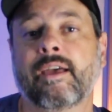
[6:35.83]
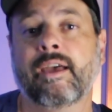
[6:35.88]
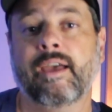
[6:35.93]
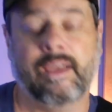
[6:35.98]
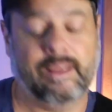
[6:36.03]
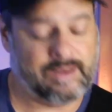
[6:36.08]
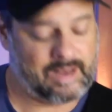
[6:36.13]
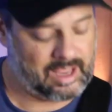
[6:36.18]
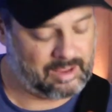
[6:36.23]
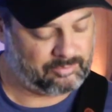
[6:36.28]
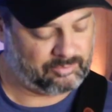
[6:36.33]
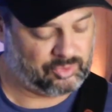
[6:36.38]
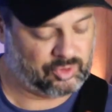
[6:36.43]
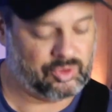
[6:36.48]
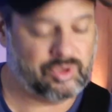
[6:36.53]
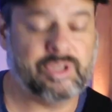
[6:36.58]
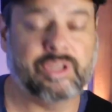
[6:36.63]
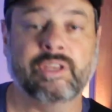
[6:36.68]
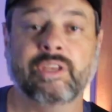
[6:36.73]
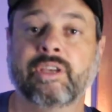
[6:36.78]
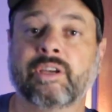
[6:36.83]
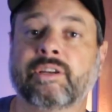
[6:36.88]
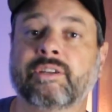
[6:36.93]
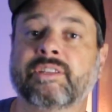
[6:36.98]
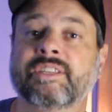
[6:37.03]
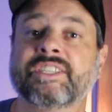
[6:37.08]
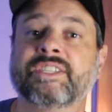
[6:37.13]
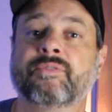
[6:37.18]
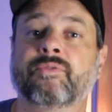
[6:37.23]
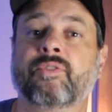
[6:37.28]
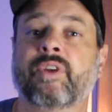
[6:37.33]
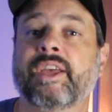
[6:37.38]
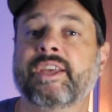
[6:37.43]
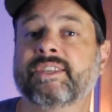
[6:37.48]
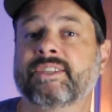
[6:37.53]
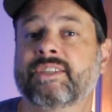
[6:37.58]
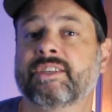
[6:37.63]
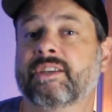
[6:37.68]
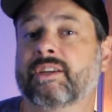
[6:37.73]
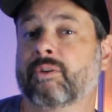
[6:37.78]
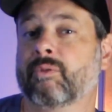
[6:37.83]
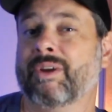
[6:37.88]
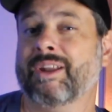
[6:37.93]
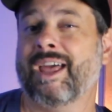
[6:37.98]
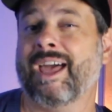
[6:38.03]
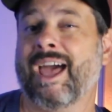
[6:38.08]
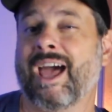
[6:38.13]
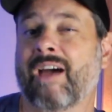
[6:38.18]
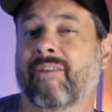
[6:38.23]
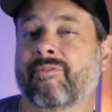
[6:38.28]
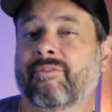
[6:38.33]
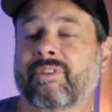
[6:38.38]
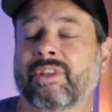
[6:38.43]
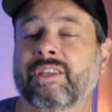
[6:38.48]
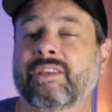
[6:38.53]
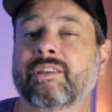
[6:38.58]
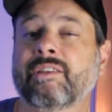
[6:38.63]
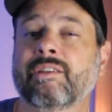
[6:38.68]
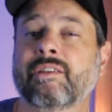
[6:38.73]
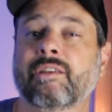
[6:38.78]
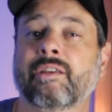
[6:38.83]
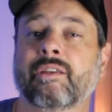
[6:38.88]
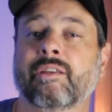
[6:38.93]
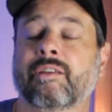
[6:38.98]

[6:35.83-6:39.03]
And I'm doing here, this phrase here where I have E,